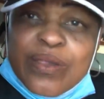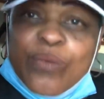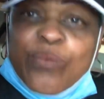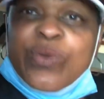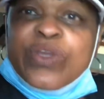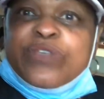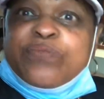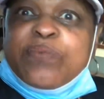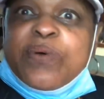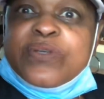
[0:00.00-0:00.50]

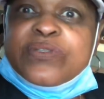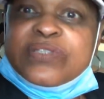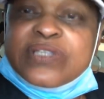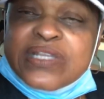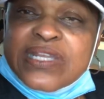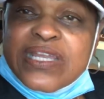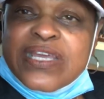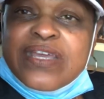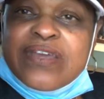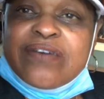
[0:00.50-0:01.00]
we supposed to
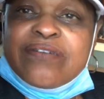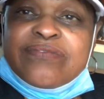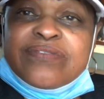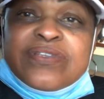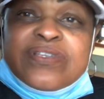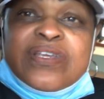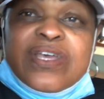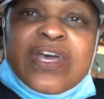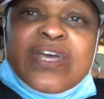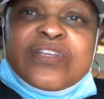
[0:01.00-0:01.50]
live
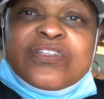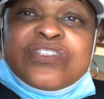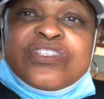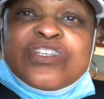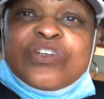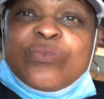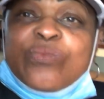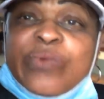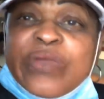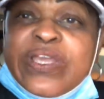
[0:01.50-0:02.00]

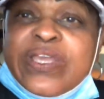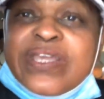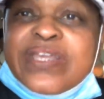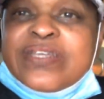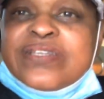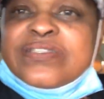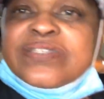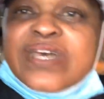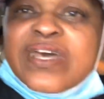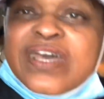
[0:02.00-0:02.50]
until we
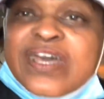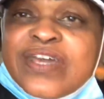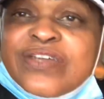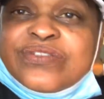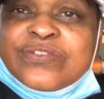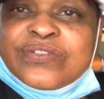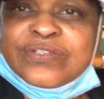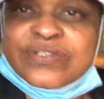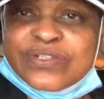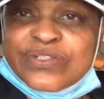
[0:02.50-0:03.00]
is
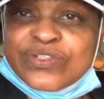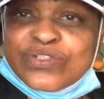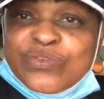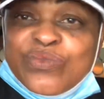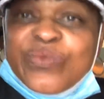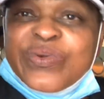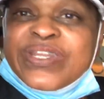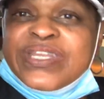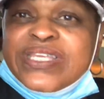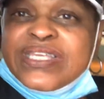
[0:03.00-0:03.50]

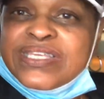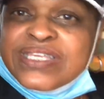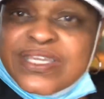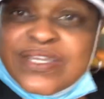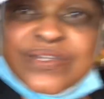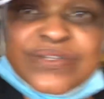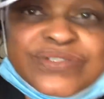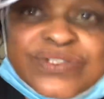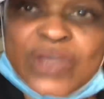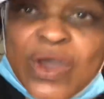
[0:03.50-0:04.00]
120
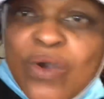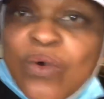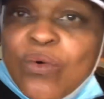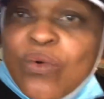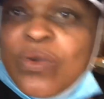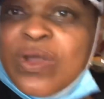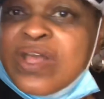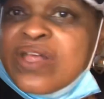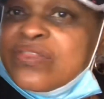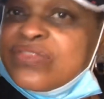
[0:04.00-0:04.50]
years old.
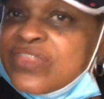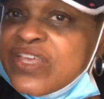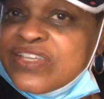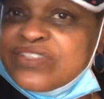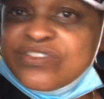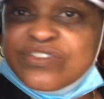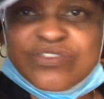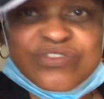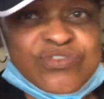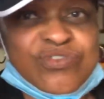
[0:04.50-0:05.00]
That's
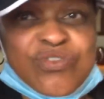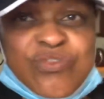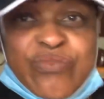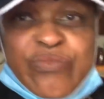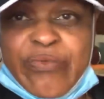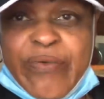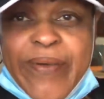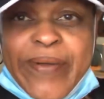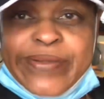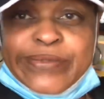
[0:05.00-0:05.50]
the truth.
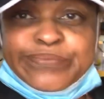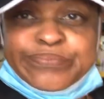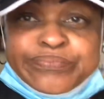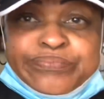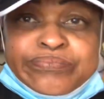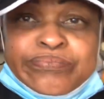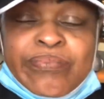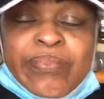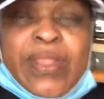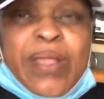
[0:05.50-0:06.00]

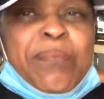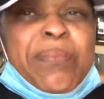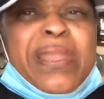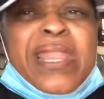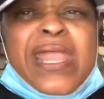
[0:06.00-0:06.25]
But